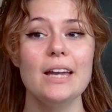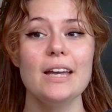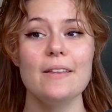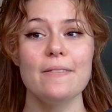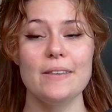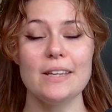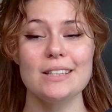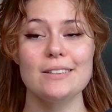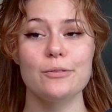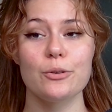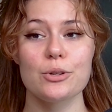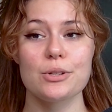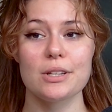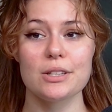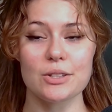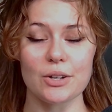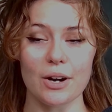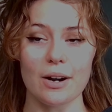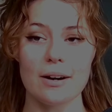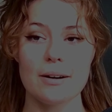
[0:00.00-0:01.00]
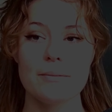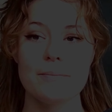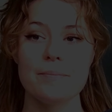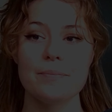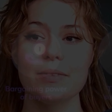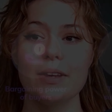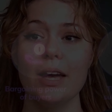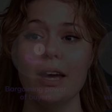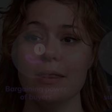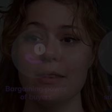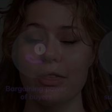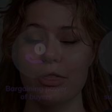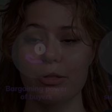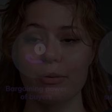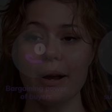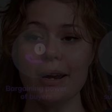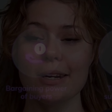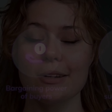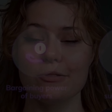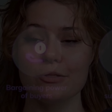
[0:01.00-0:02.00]
These forces are the
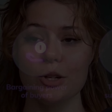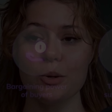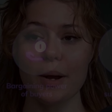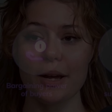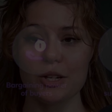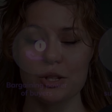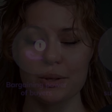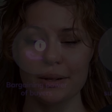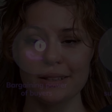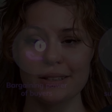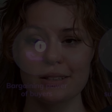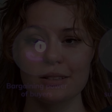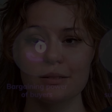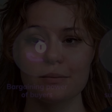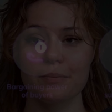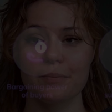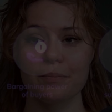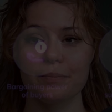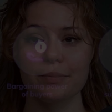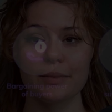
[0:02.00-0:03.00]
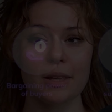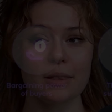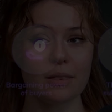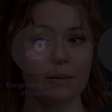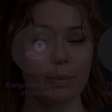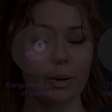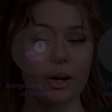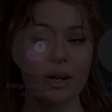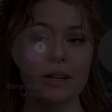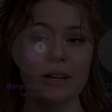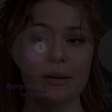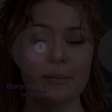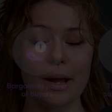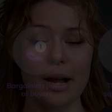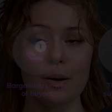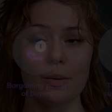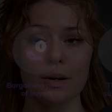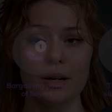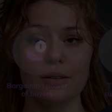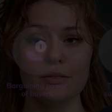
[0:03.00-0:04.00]
threat of new entrants, the bargaining
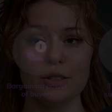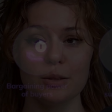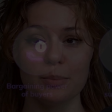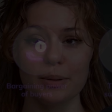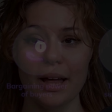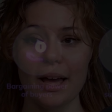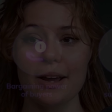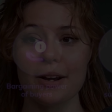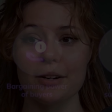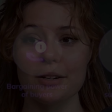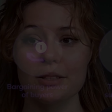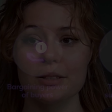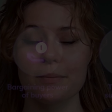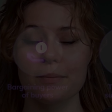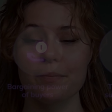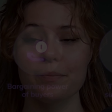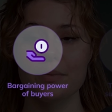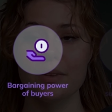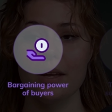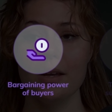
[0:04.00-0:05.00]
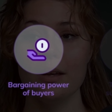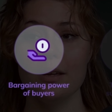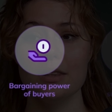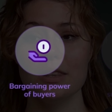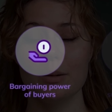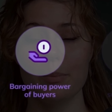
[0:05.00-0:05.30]
power of suppliers, the